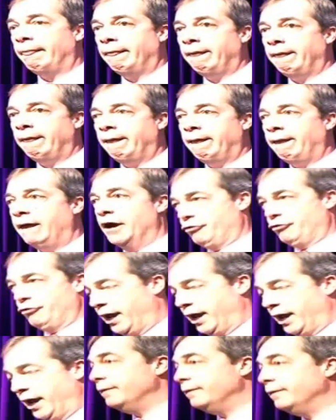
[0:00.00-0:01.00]

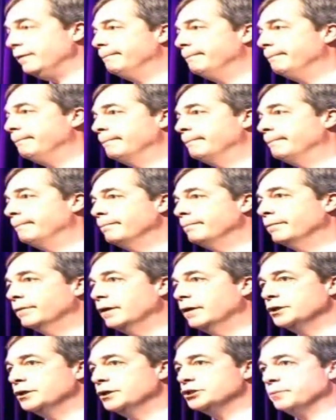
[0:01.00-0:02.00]
agreed
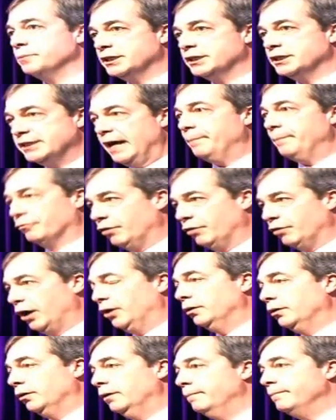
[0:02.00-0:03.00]
to accept the
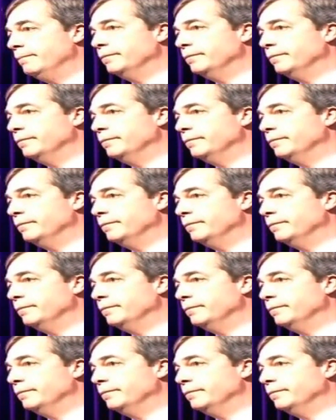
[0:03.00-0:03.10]
role